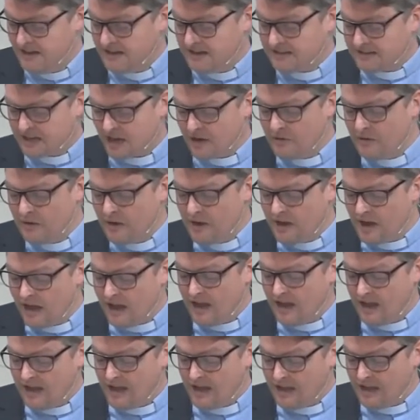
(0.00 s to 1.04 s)
So
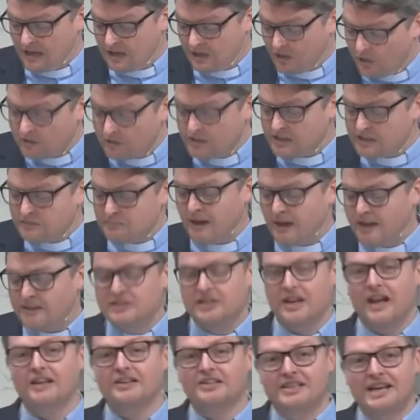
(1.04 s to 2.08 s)
uh, God is my
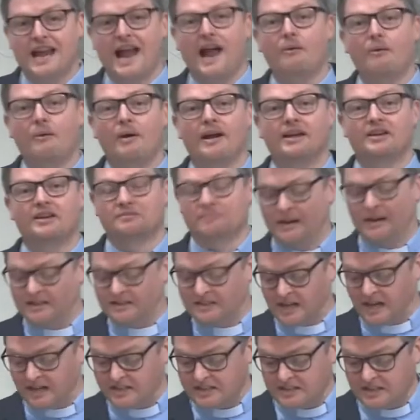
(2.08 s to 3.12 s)
judge, Yahweh is my
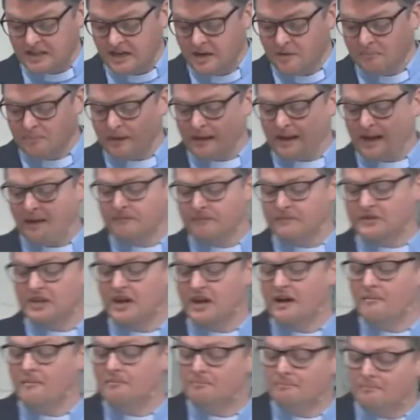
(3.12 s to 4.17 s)
judge, becomes
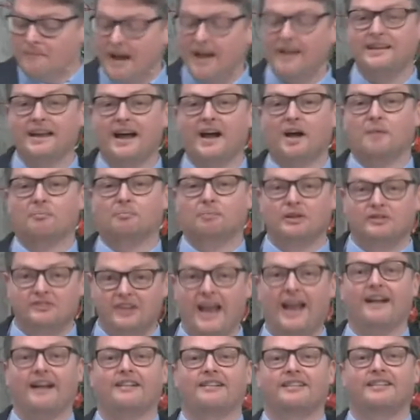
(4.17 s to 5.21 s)
Marduk
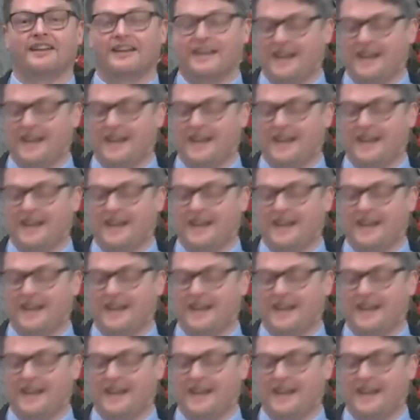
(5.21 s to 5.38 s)
protect